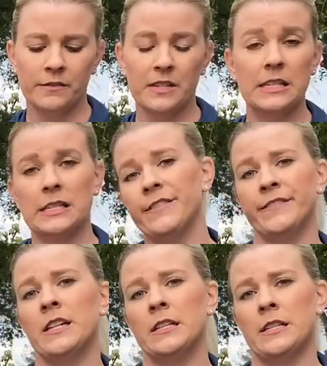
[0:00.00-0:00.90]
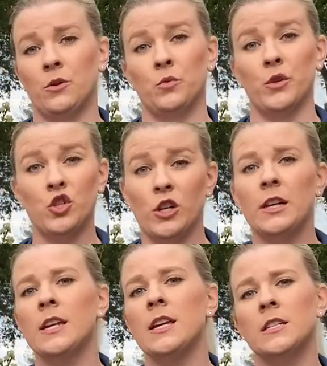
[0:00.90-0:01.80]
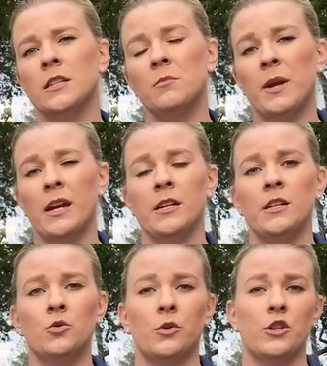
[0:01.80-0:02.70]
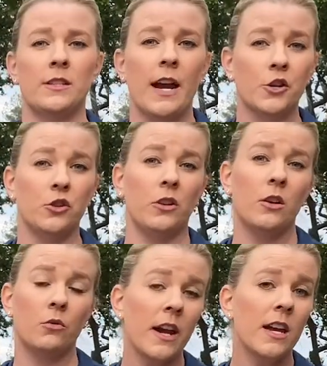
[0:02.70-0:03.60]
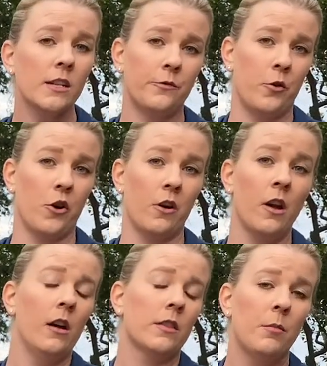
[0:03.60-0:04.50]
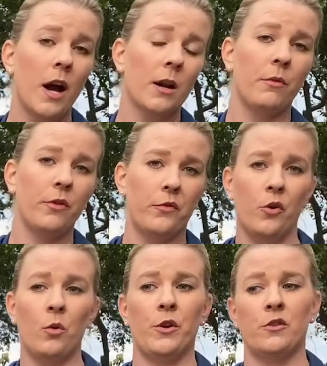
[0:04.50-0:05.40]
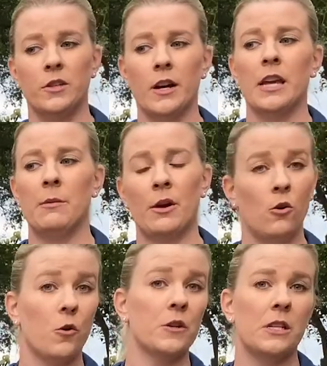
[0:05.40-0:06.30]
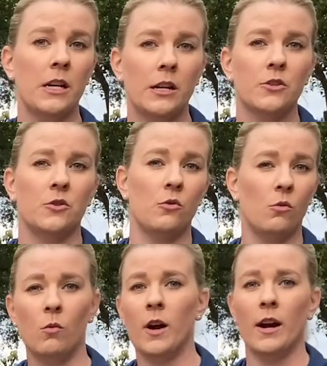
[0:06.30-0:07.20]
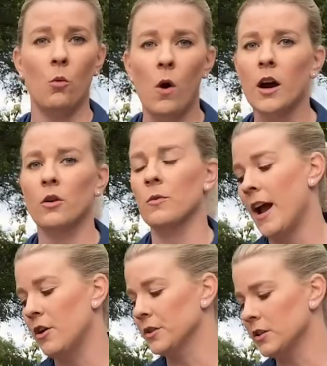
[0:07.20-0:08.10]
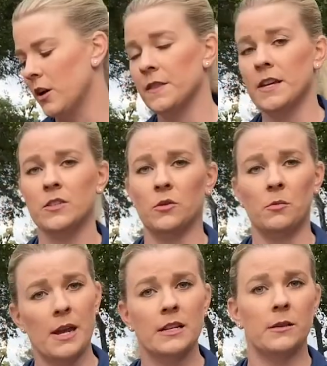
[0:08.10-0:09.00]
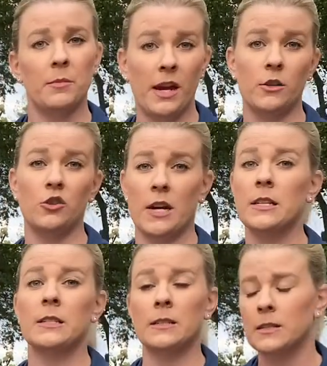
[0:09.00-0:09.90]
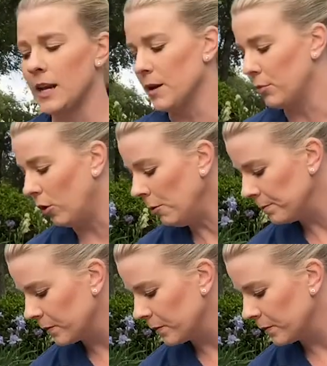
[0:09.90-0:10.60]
stiffness and rigidity to the bandage, which is actually great for the bottom of the foot when you're talking about a horse needing to kind of walk around on this. So it makes the bandage nice and stable.